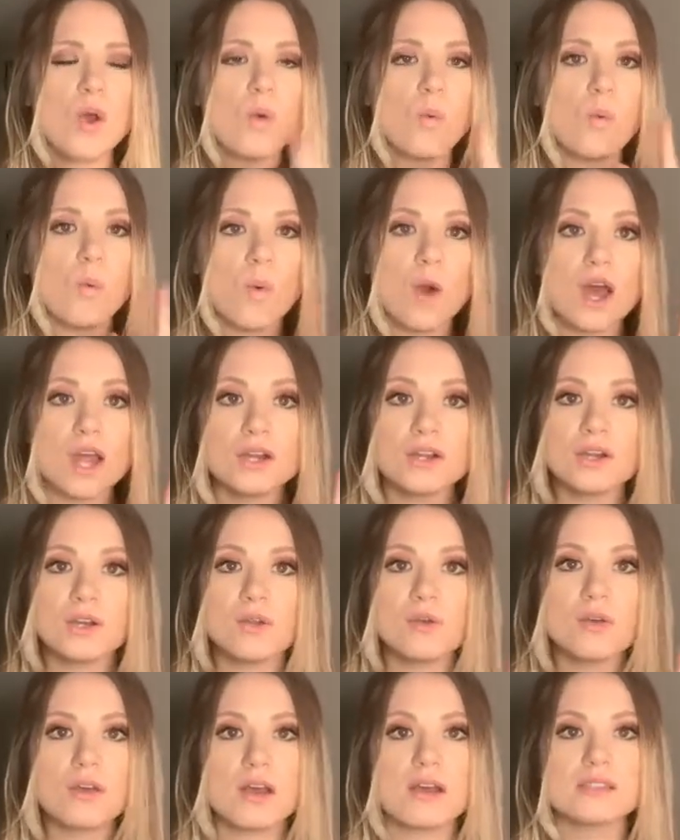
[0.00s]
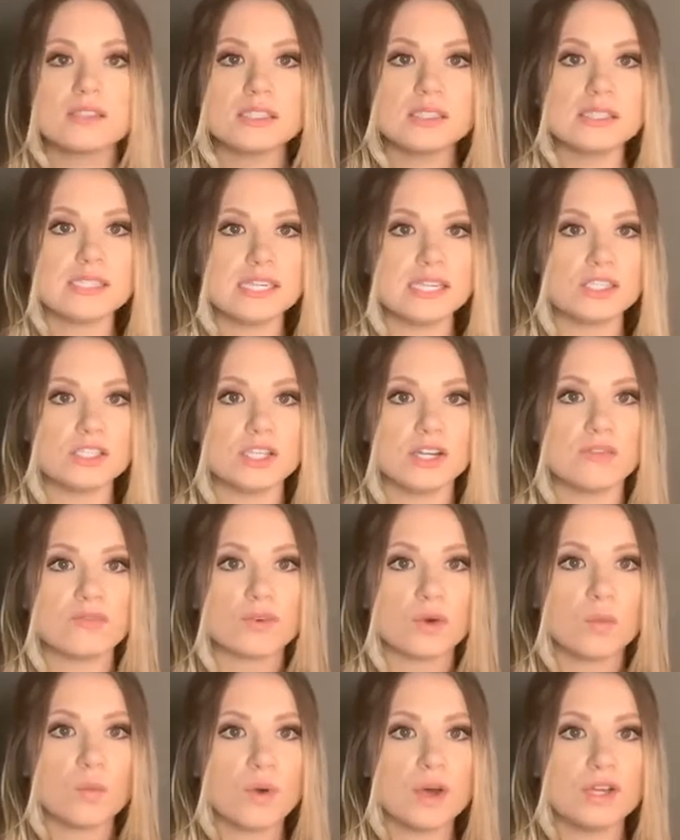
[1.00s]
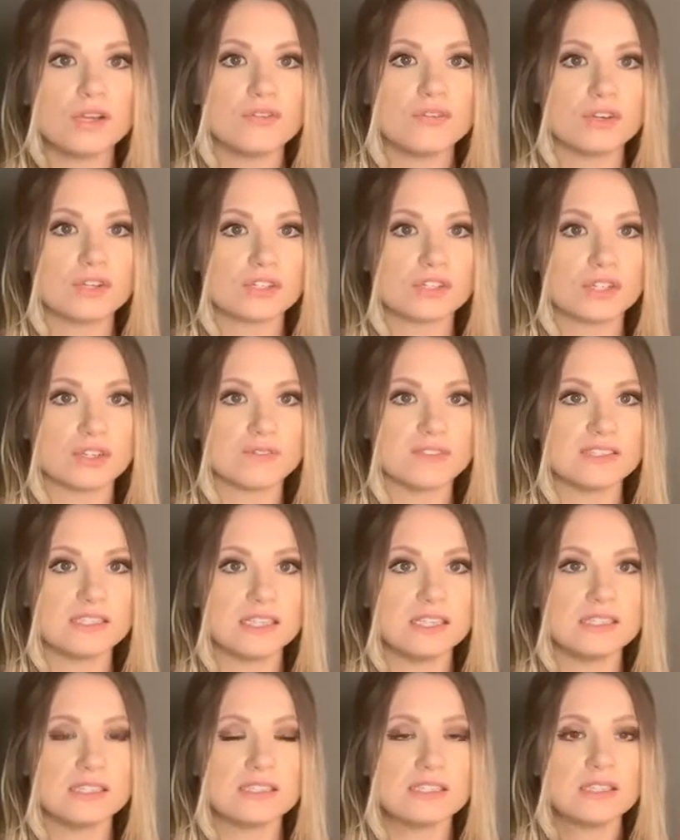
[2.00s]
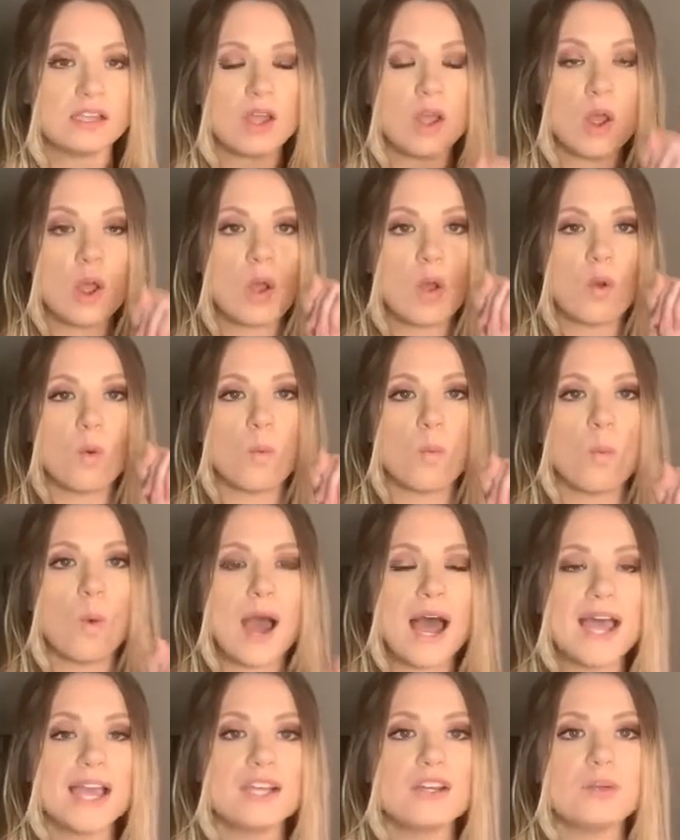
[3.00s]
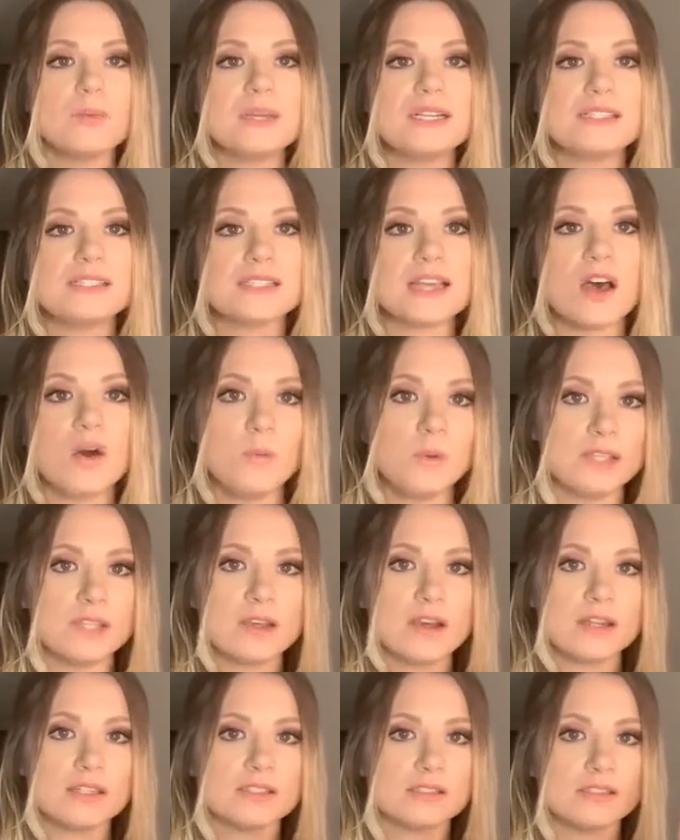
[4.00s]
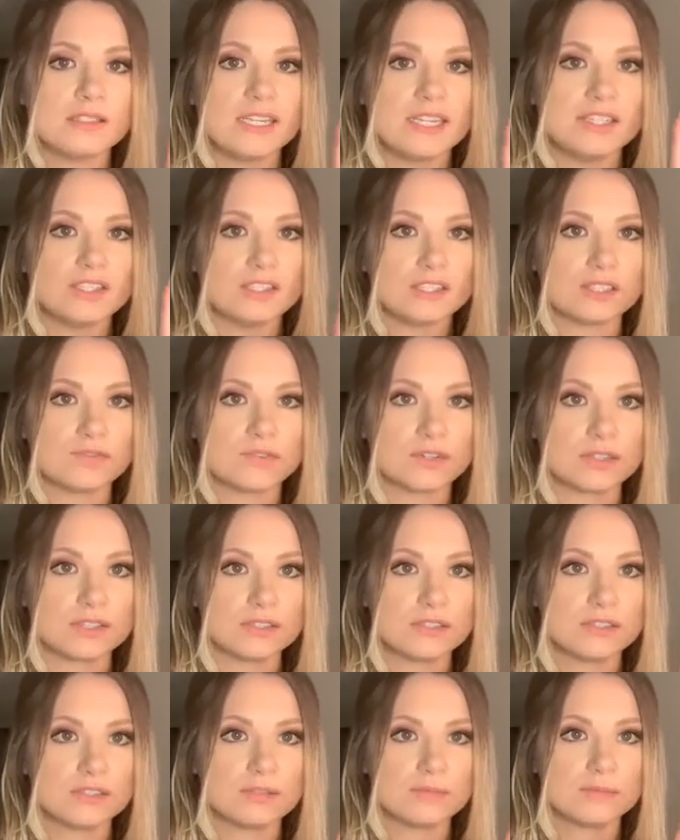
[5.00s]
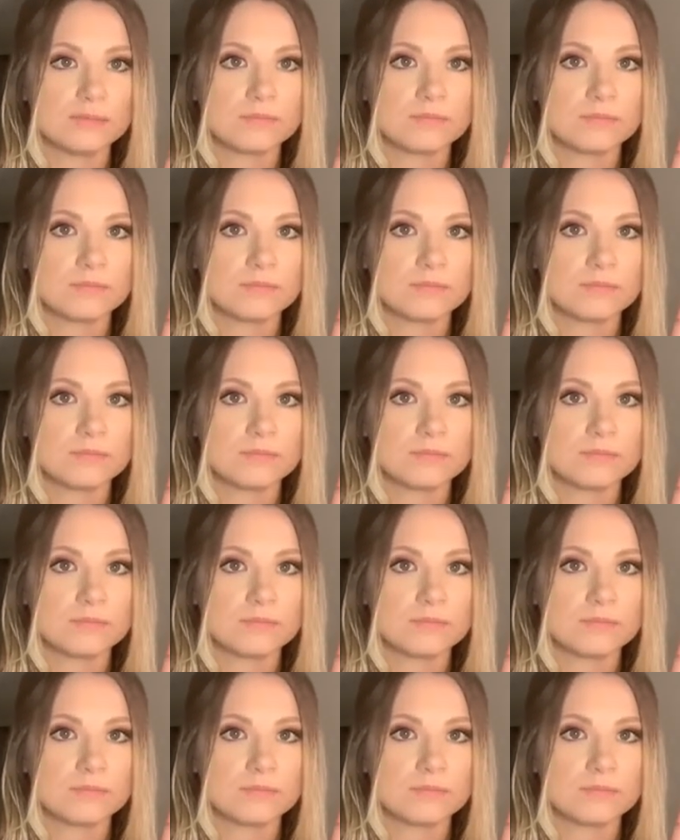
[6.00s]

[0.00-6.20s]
1 new consultation for one of your services. Why do we sell with consultations first?